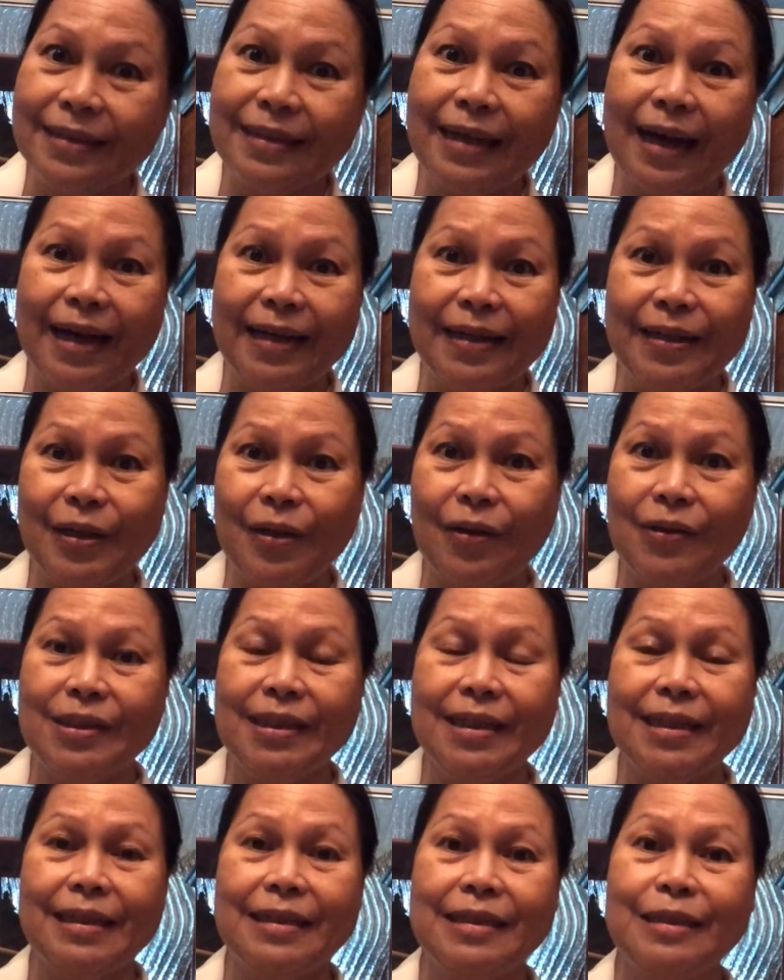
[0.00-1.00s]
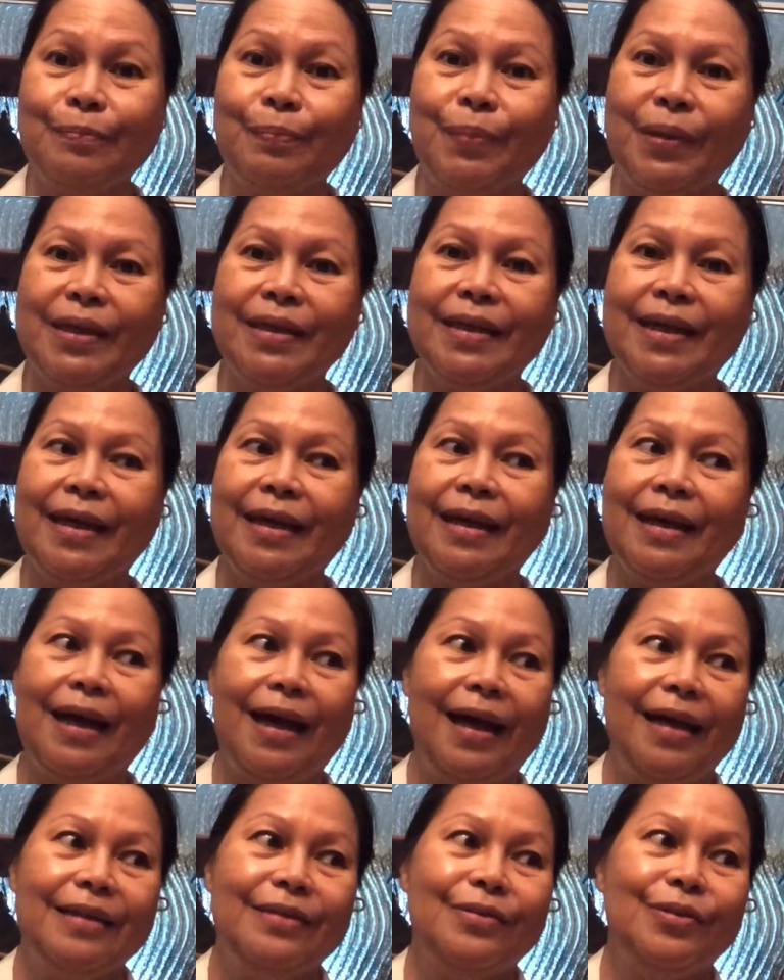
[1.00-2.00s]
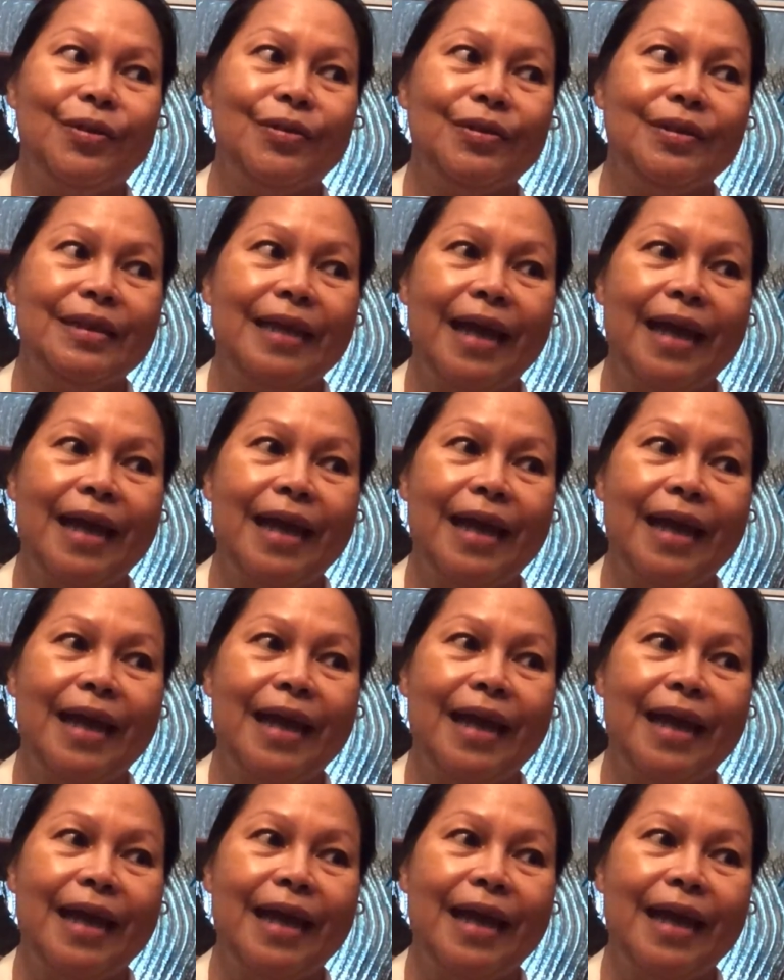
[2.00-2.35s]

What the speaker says: Ideologically speaking, I don't